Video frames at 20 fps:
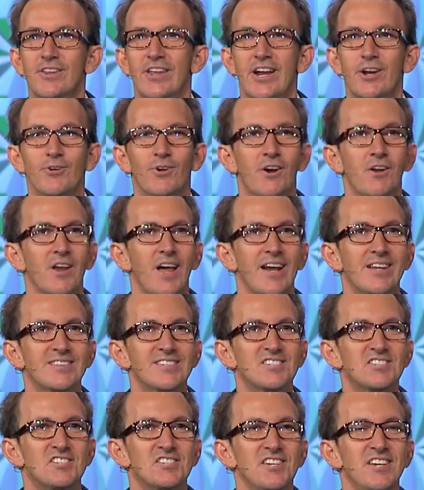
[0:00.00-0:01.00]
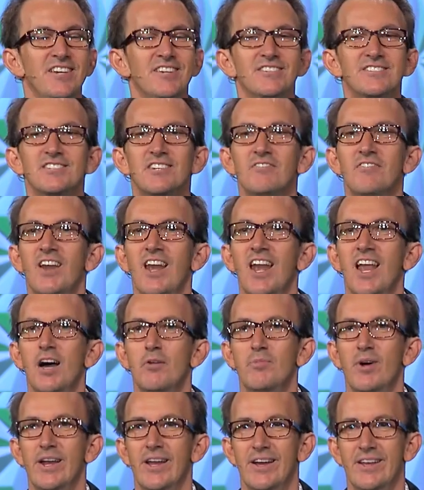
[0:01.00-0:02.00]
They grow like the cedars of
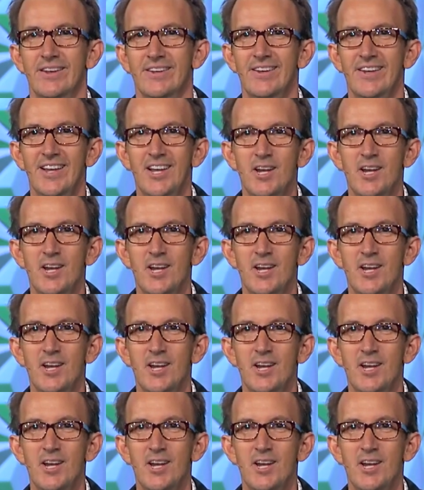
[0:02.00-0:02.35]
Lebanon.